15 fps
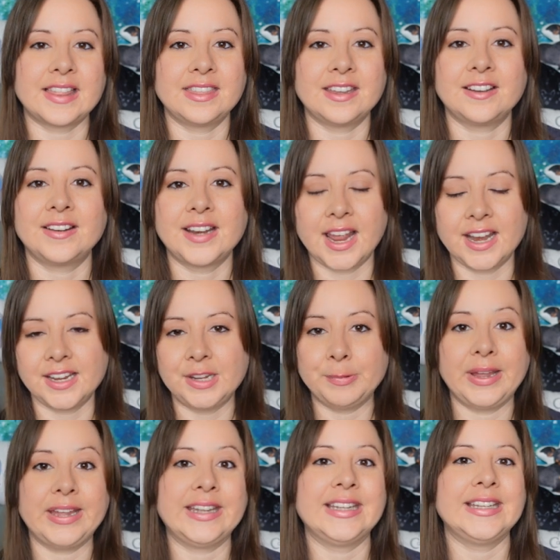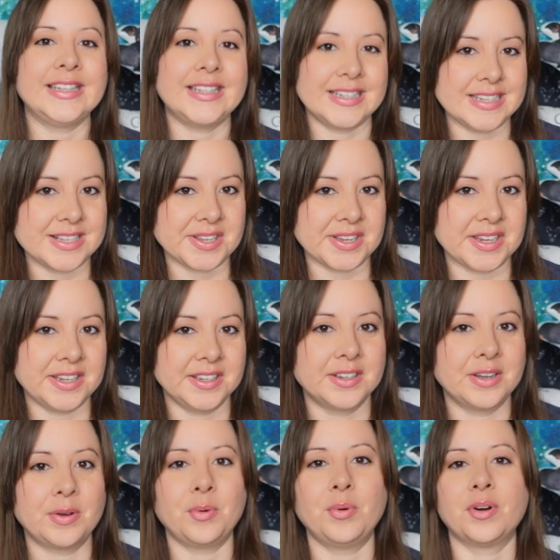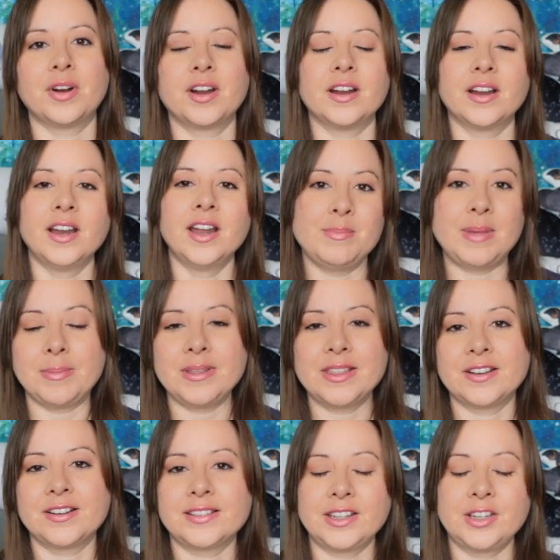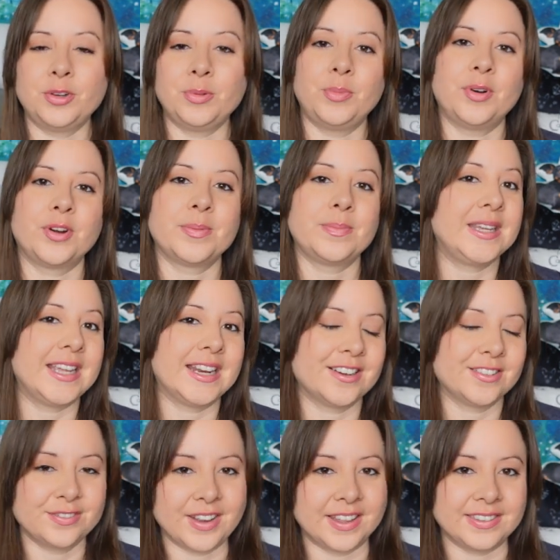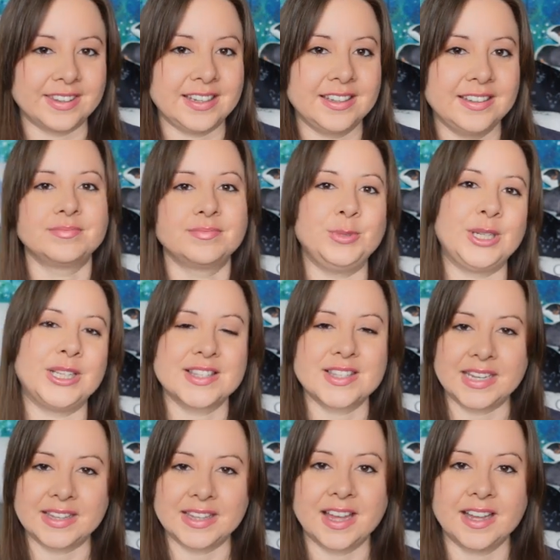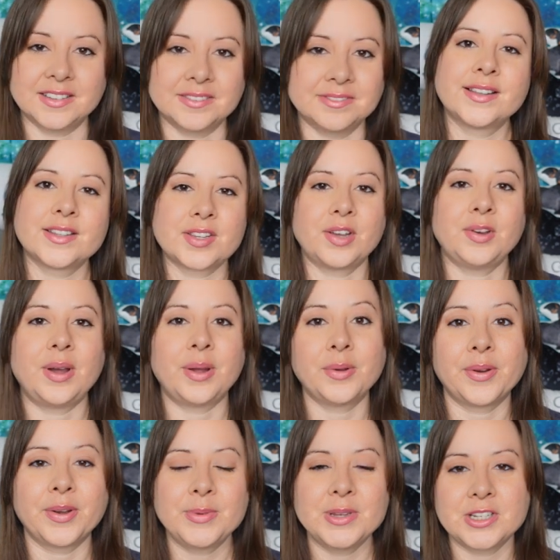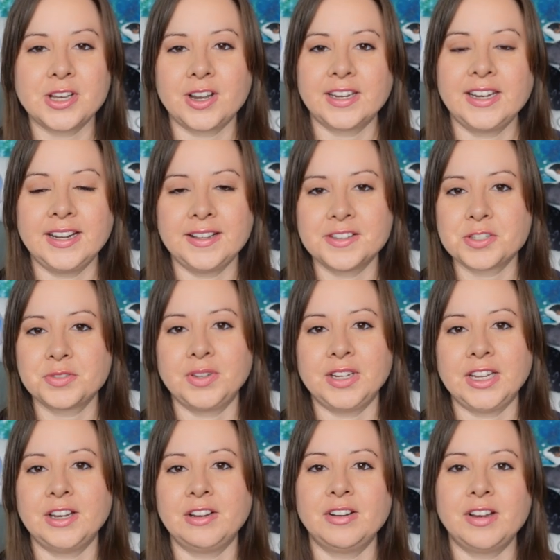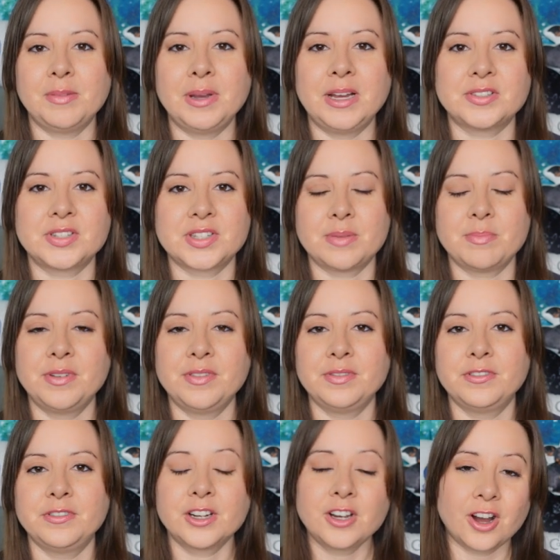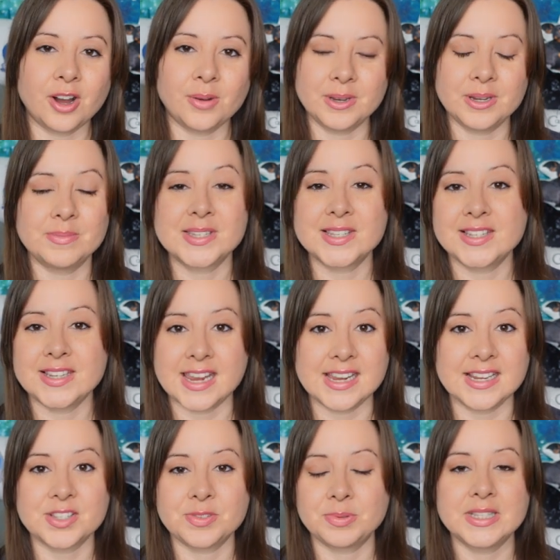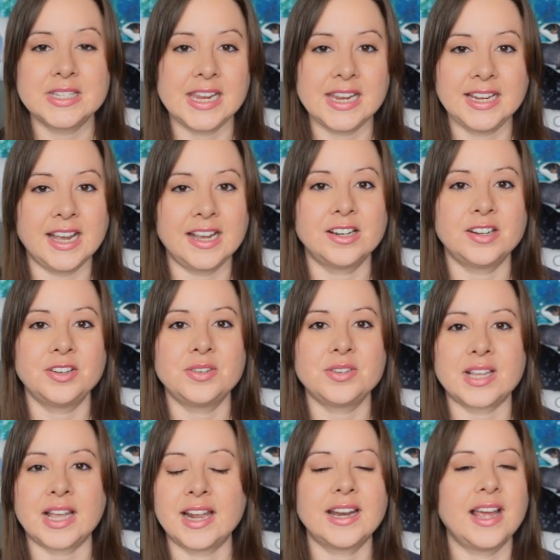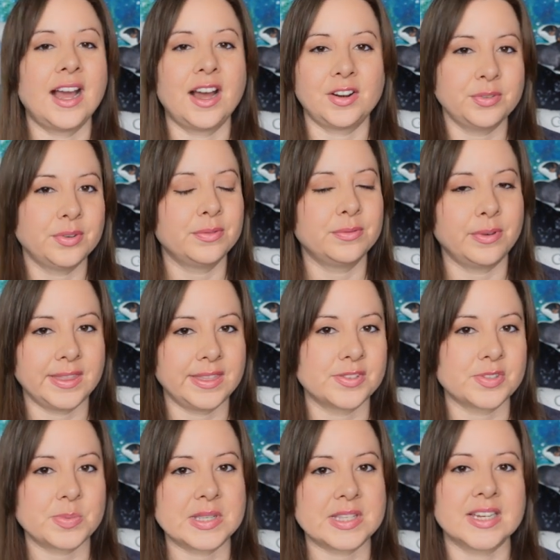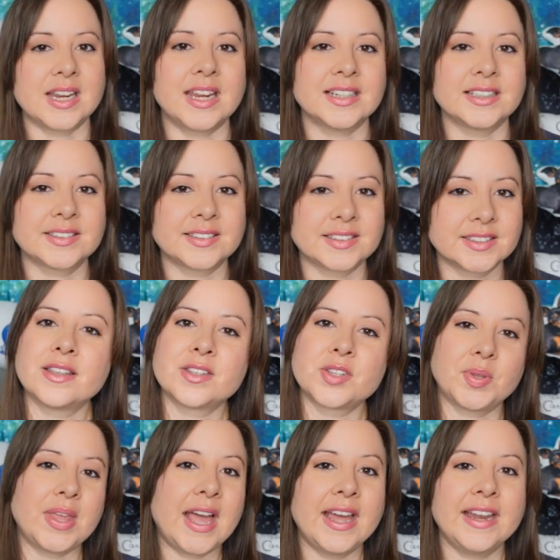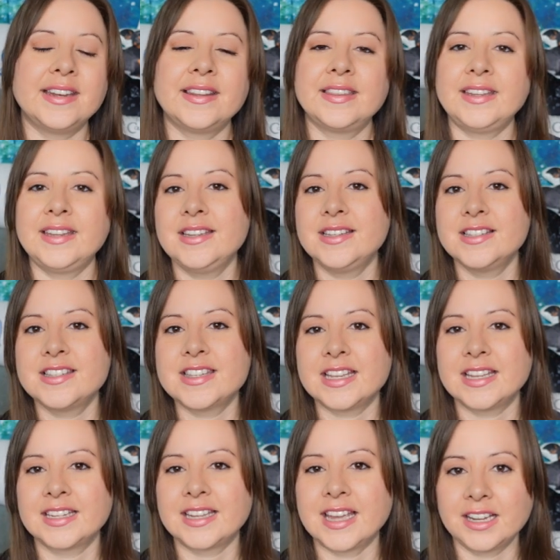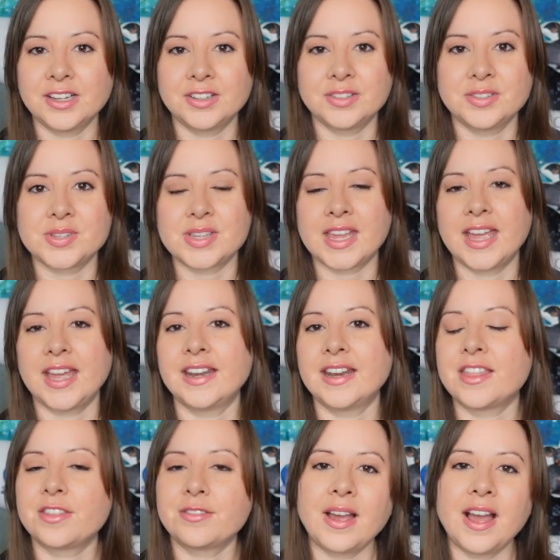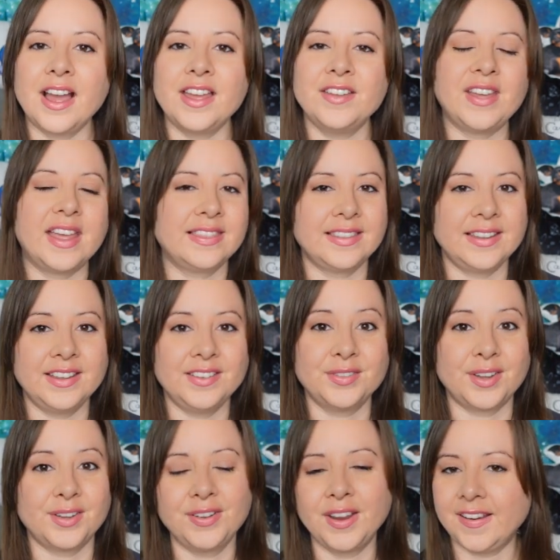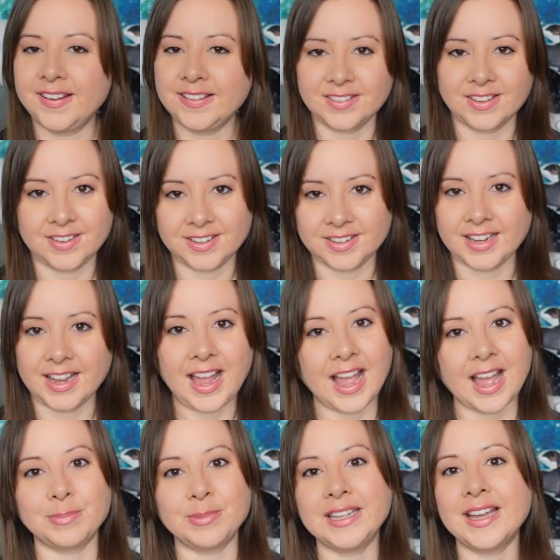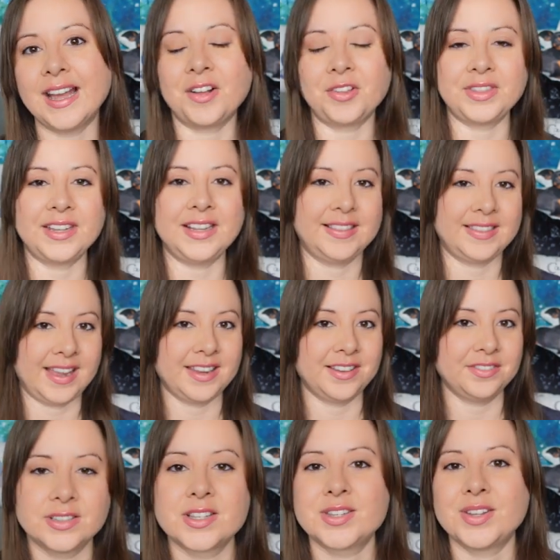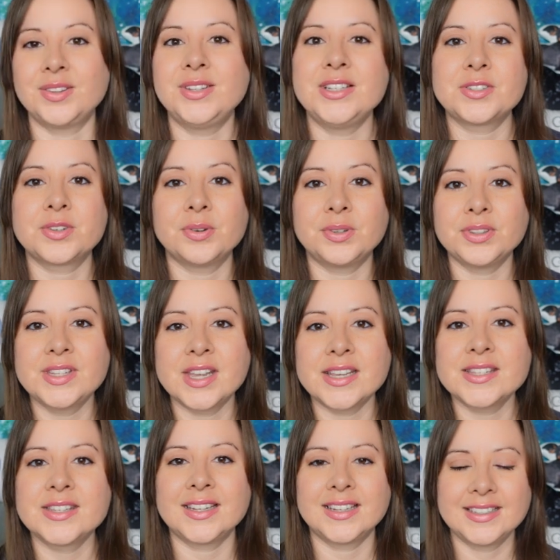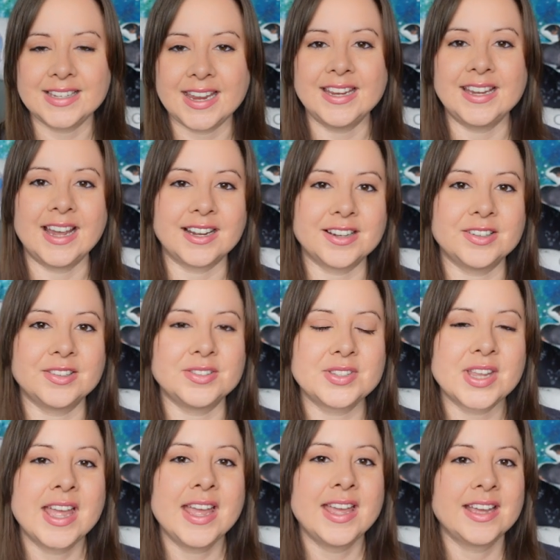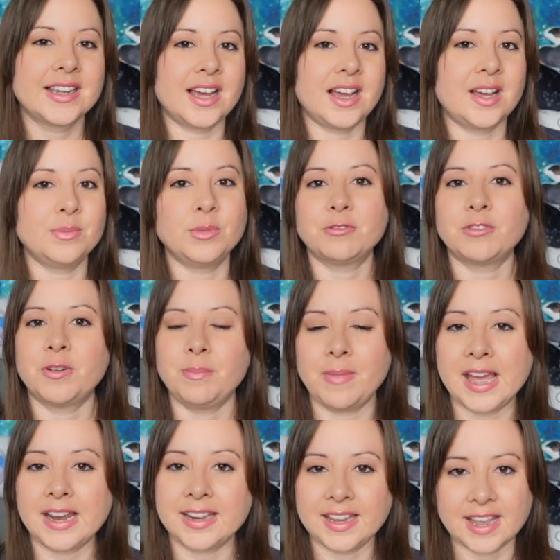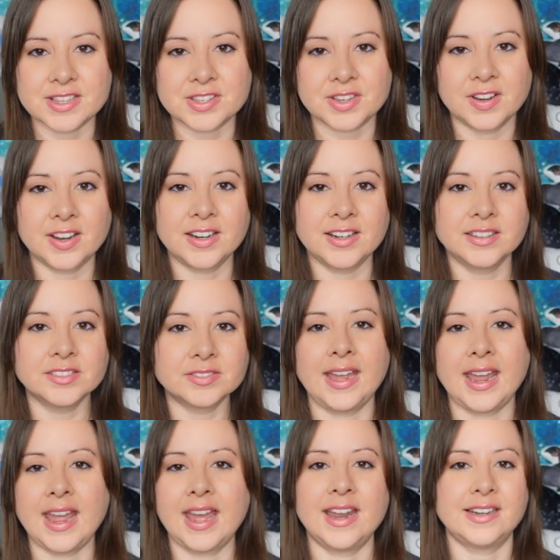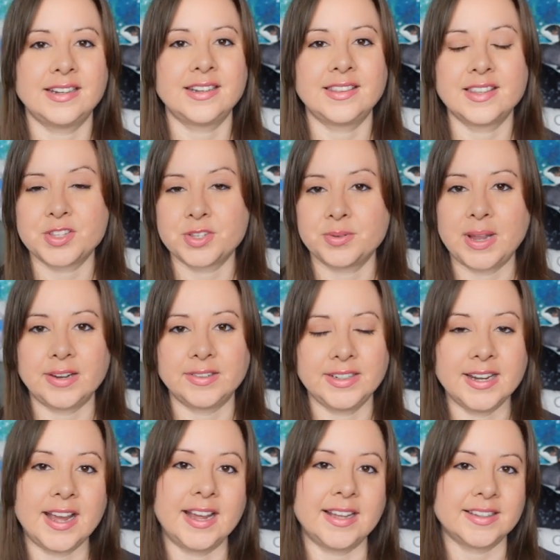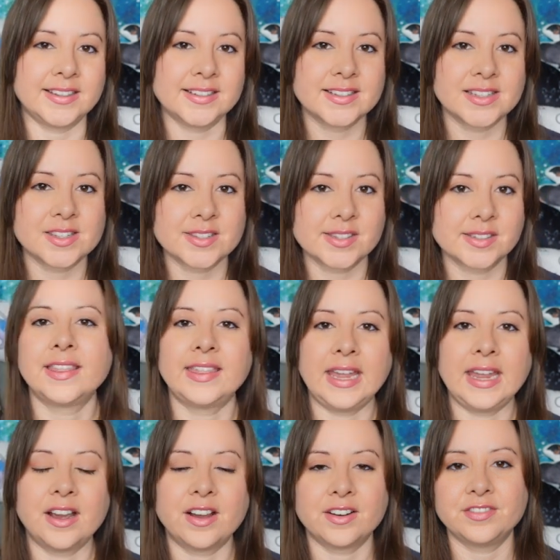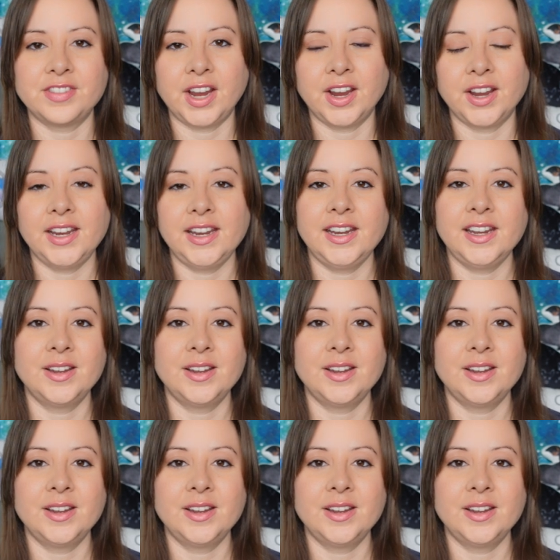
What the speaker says: they're in any way easy. Or maybe they're a little more beginner friendly. We can say that. So I'm going to be talking in this video about some of common mistakes with day geckos and how to avoid those mistakes so that these geckos can thrive and live a very long, happy, healthy life. So these gold dust day geckos come from Madagascar and the surrounding islands. They are very